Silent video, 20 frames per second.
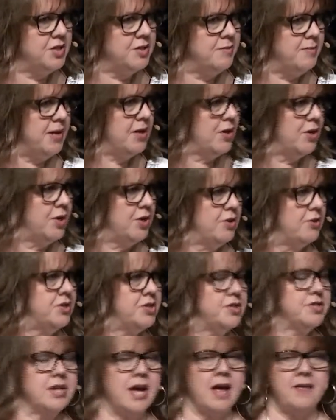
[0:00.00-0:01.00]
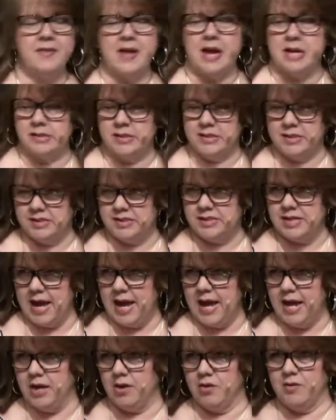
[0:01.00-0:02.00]
to me or you just got that
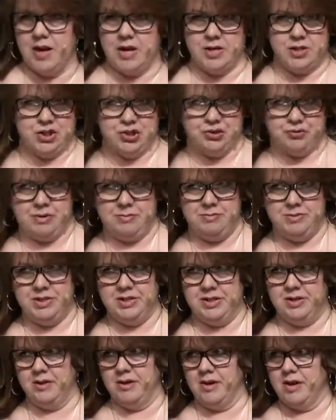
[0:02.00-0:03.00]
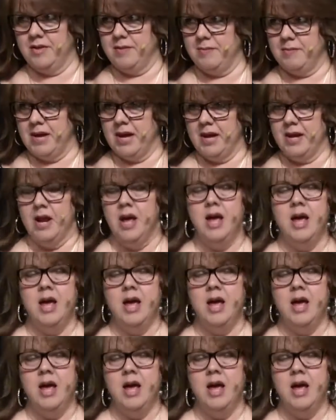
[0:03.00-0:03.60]
steak or that shrimp dinner on the mind.